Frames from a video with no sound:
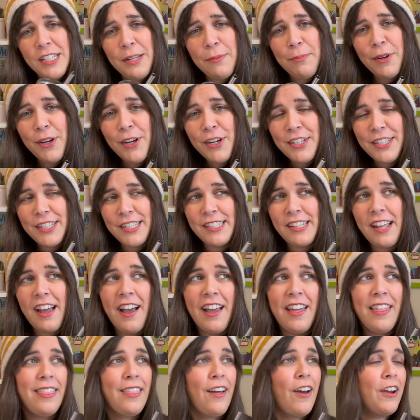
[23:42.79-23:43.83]
books, I
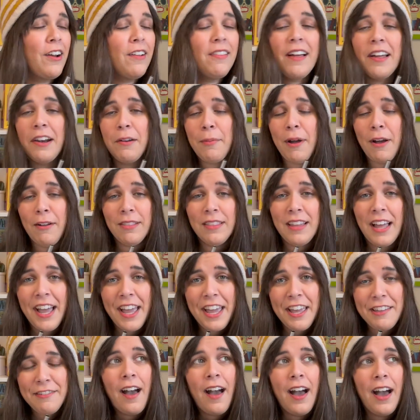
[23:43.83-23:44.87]
thought a lot about
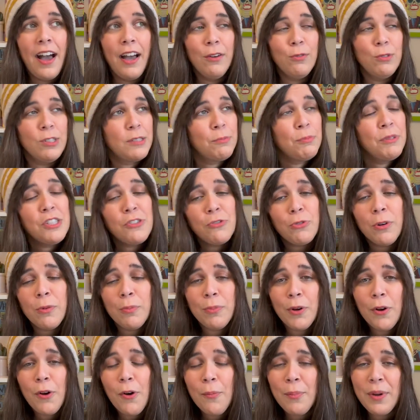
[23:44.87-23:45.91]
life. I was
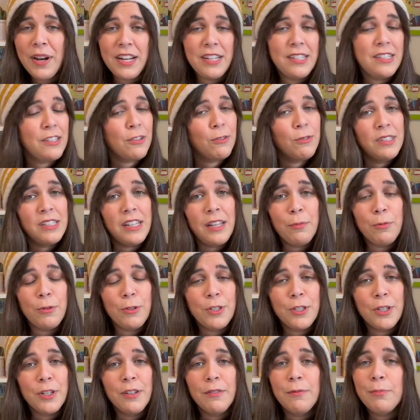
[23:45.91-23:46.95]
miserable, but I still was able
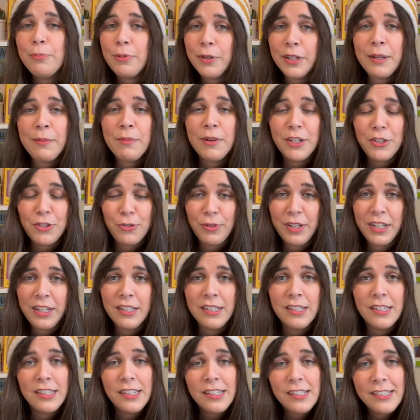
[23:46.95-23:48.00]
to pretty much read
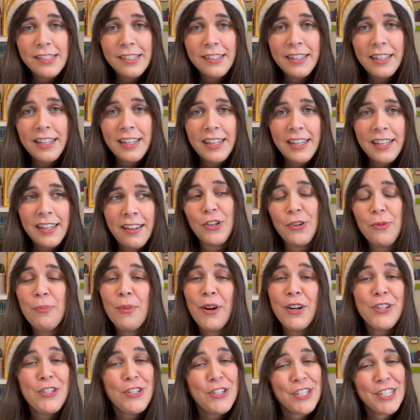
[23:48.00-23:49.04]
consistently.
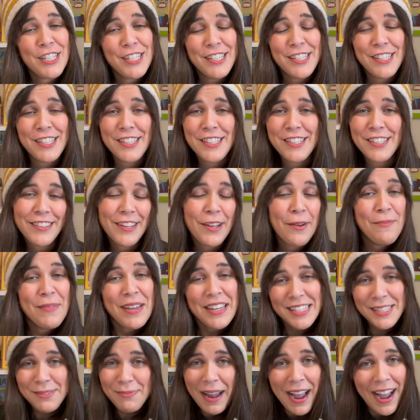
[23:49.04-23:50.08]
March is a
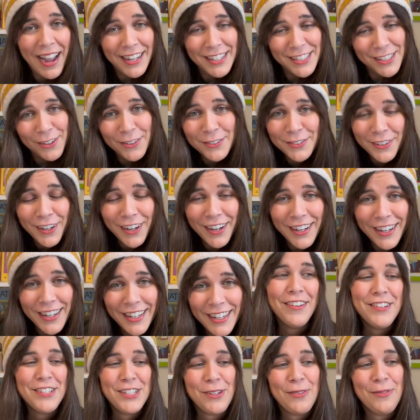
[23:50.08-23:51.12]
mixed bag so far.
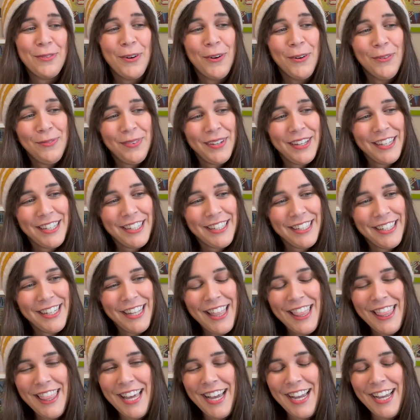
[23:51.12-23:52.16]
So I'm hoping
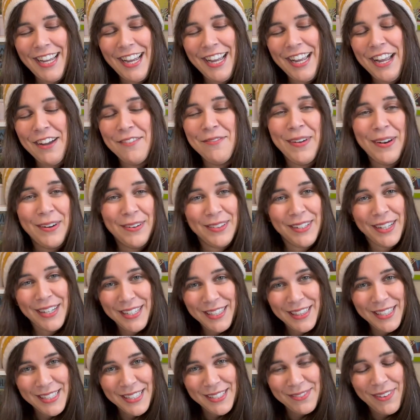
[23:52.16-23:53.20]
that I have better luck
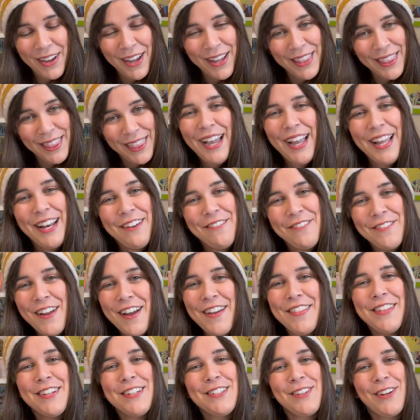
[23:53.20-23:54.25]
this month. And if not,
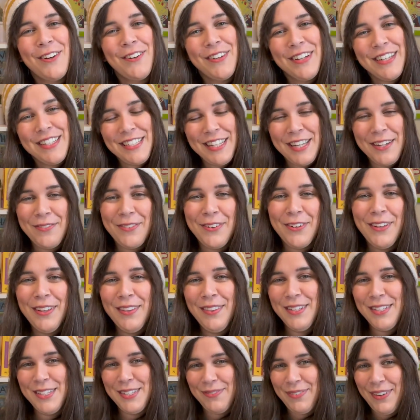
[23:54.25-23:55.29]
there's always April and the
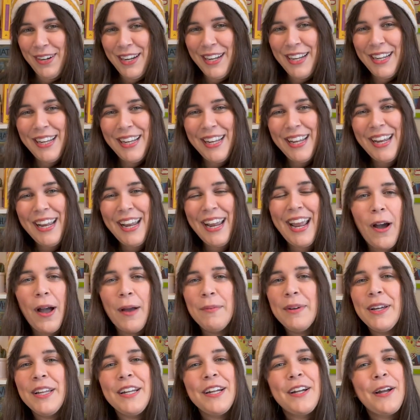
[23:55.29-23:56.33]
spring. I'm
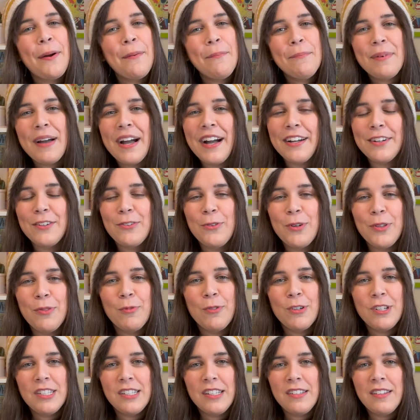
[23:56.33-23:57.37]
gonna come back with more
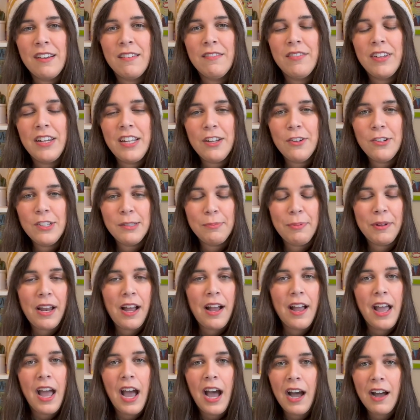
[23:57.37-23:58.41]
sit down videos, but I
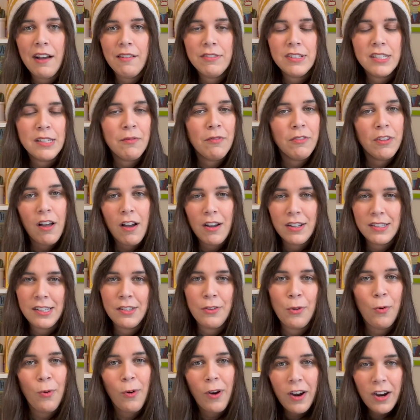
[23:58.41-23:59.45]
have some vlogs in the
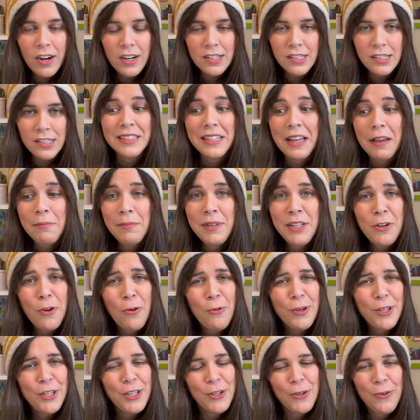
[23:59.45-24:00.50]
works. Let me know
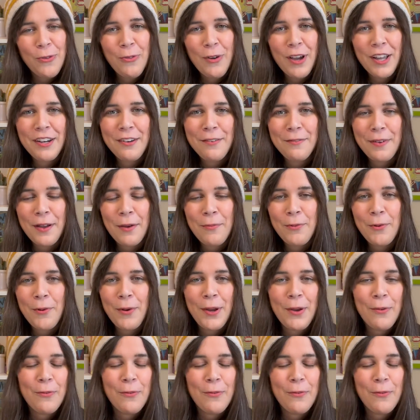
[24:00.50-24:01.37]
what you read in February and